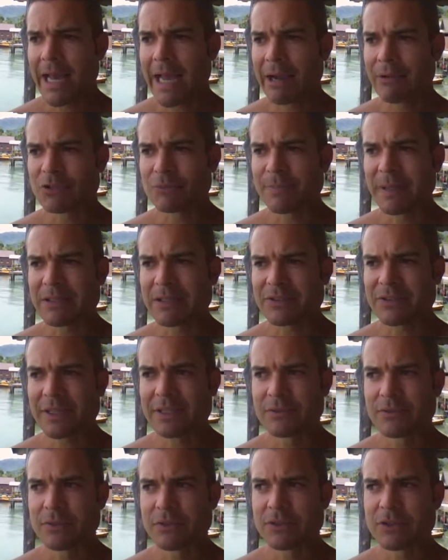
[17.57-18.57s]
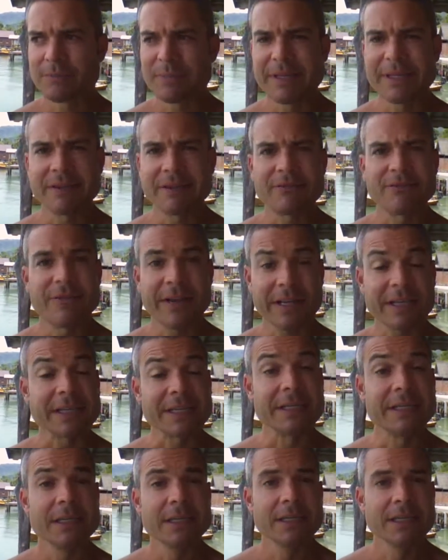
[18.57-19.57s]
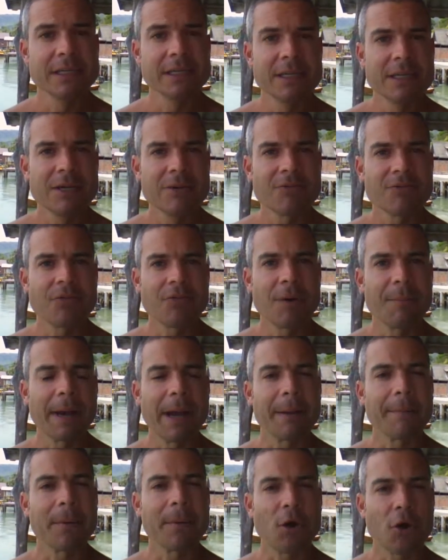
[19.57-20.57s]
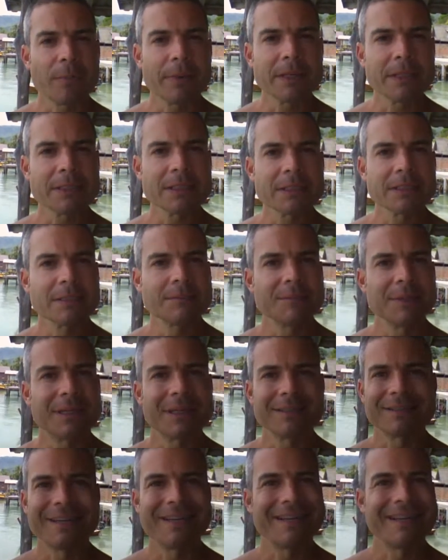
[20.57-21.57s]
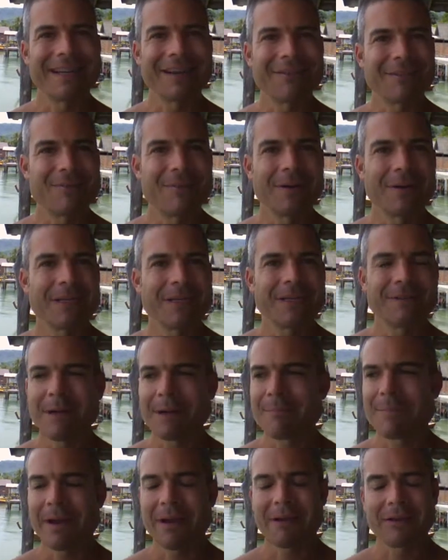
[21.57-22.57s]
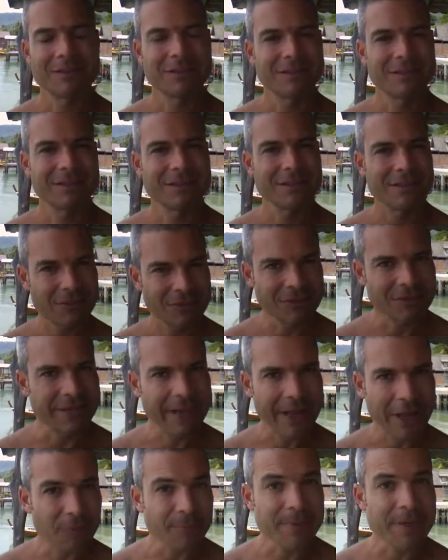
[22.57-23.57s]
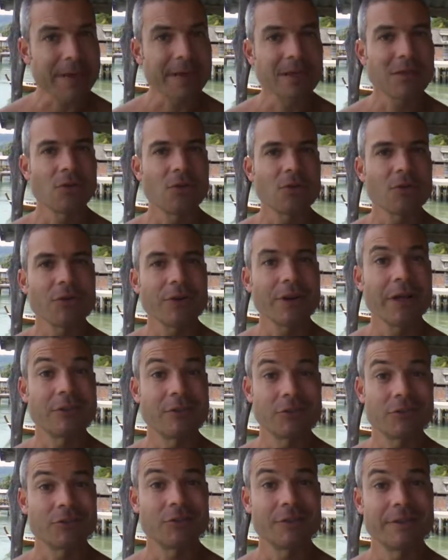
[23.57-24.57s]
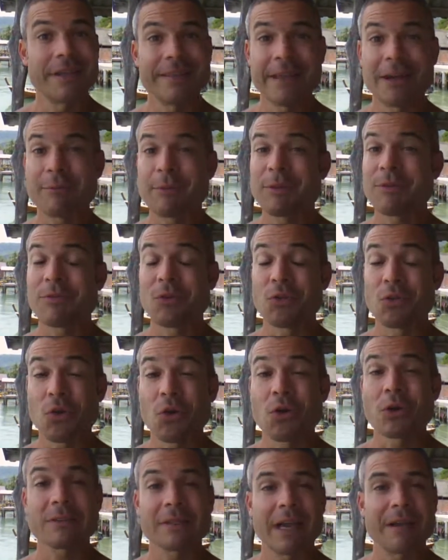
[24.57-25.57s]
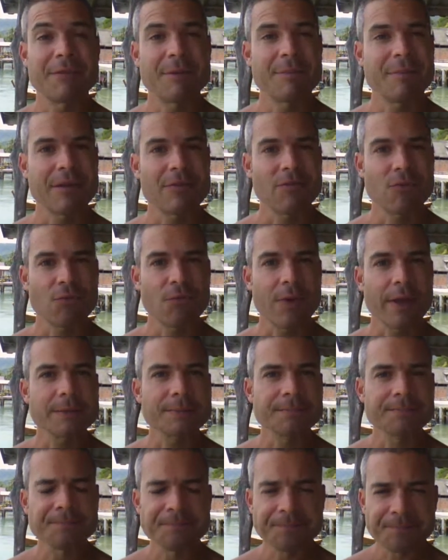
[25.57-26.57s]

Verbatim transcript: I was basically on the verge of being evicted from my apartment because I didn't have the money. My parents couldn't help me any longer, and I understood that. They helped me for a long time to pay for rent.